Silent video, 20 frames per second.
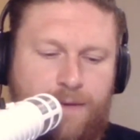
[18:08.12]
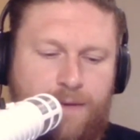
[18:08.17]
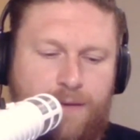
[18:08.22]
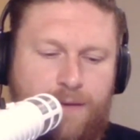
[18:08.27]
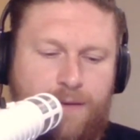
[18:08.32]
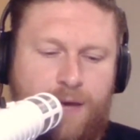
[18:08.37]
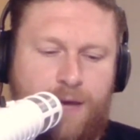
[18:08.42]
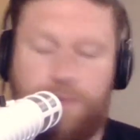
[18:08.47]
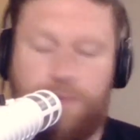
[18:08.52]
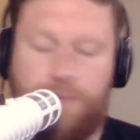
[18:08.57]

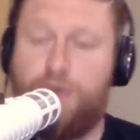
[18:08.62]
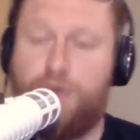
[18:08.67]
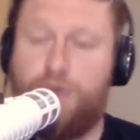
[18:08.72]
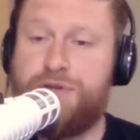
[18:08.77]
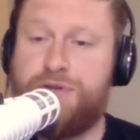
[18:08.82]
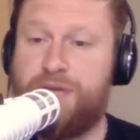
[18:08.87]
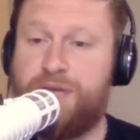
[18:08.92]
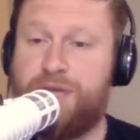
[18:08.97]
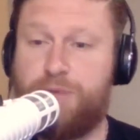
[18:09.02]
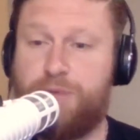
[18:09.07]

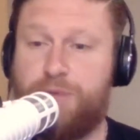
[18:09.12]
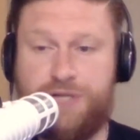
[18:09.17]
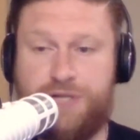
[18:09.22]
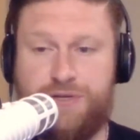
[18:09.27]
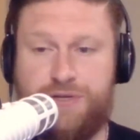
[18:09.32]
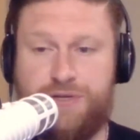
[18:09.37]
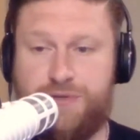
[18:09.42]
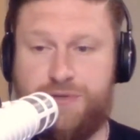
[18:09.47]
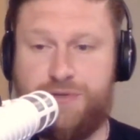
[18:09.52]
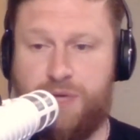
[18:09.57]
employers get
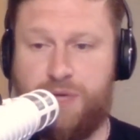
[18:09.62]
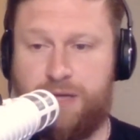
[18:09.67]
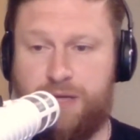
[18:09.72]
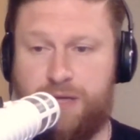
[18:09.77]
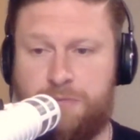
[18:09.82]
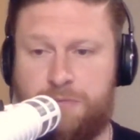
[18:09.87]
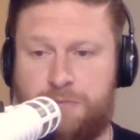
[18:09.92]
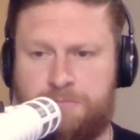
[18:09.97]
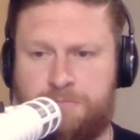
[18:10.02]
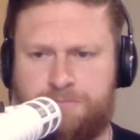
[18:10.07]
pressured as
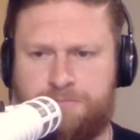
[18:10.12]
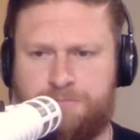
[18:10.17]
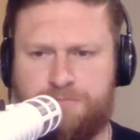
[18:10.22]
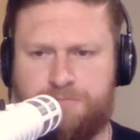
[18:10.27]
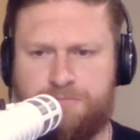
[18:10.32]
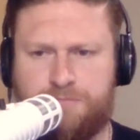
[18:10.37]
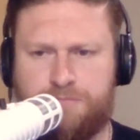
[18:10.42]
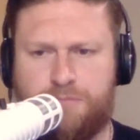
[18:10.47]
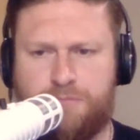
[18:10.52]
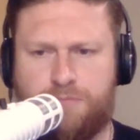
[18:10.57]
well
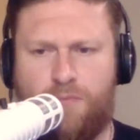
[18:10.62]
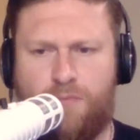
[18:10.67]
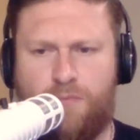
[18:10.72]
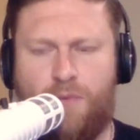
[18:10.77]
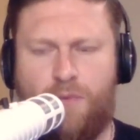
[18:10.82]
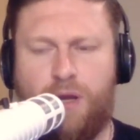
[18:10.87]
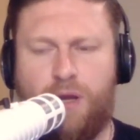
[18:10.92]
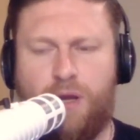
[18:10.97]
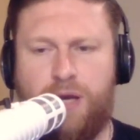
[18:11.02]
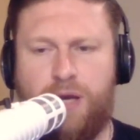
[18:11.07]

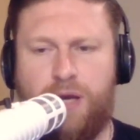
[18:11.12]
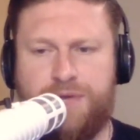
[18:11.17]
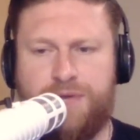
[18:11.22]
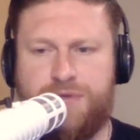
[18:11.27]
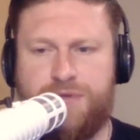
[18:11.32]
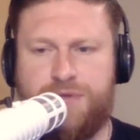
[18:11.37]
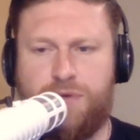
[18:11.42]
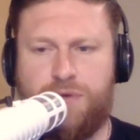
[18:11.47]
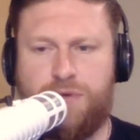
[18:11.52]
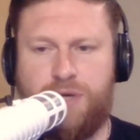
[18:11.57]

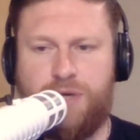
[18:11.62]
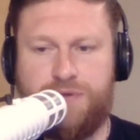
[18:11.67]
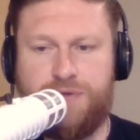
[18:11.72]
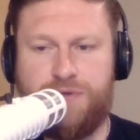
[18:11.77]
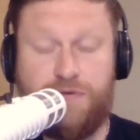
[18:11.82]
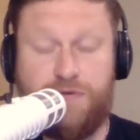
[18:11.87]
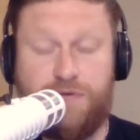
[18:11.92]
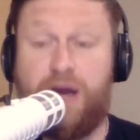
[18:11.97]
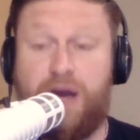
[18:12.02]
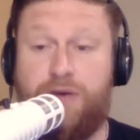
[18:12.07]
into
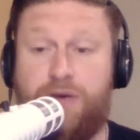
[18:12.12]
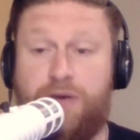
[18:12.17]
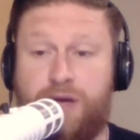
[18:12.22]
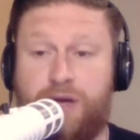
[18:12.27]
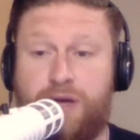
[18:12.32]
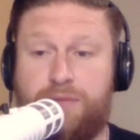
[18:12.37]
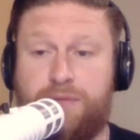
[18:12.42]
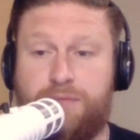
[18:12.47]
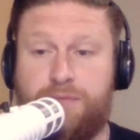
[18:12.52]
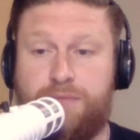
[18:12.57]

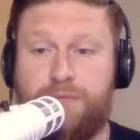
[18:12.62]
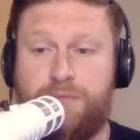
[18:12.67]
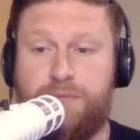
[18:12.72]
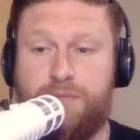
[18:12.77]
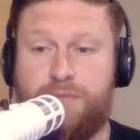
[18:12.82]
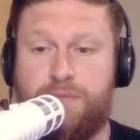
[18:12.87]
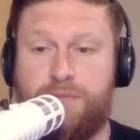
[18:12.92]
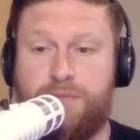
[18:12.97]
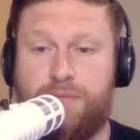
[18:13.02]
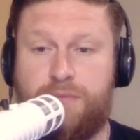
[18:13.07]
firing
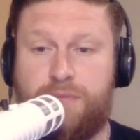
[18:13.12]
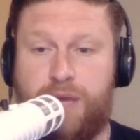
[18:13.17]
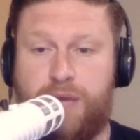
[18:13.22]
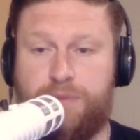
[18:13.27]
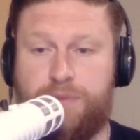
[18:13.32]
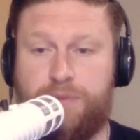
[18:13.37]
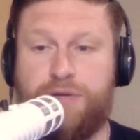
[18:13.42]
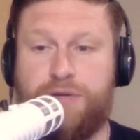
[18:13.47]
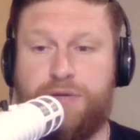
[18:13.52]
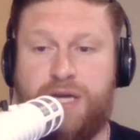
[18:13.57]

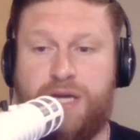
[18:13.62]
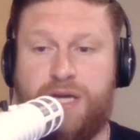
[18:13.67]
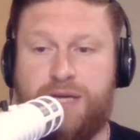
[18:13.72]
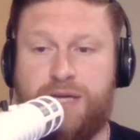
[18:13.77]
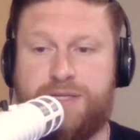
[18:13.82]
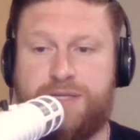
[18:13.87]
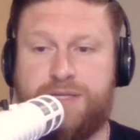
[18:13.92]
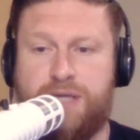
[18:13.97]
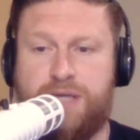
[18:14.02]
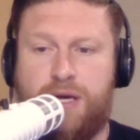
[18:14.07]

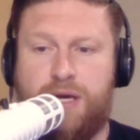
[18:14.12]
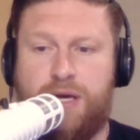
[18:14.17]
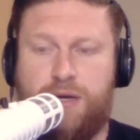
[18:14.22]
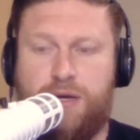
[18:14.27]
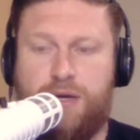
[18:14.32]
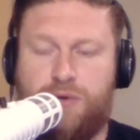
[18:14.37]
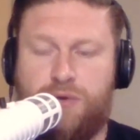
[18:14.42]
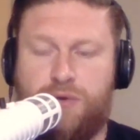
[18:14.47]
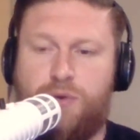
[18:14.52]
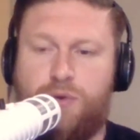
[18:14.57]
employees
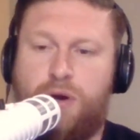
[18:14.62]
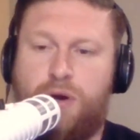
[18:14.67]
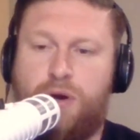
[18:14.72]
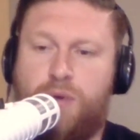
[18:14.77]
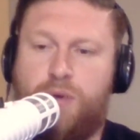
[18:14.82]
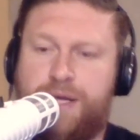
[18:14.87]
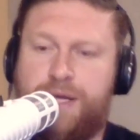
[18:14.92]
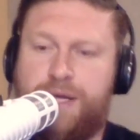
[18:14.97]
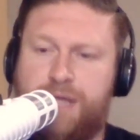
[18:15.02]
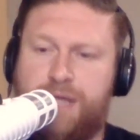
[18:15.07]
who are
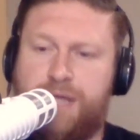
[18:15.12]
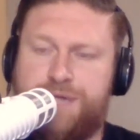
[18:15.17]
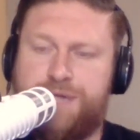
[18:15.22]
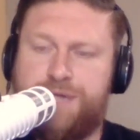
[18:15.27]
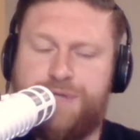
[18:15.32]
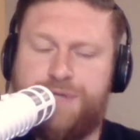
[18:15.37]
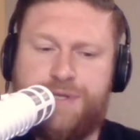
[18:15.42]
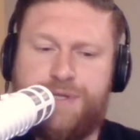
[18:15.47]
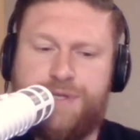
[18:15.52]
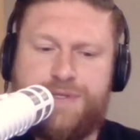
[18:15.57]
white
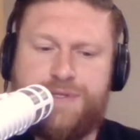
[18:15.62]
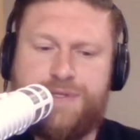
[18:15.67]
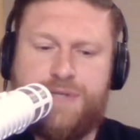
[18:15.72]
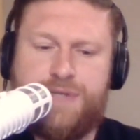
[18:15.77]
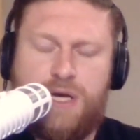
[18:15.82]
nationalists.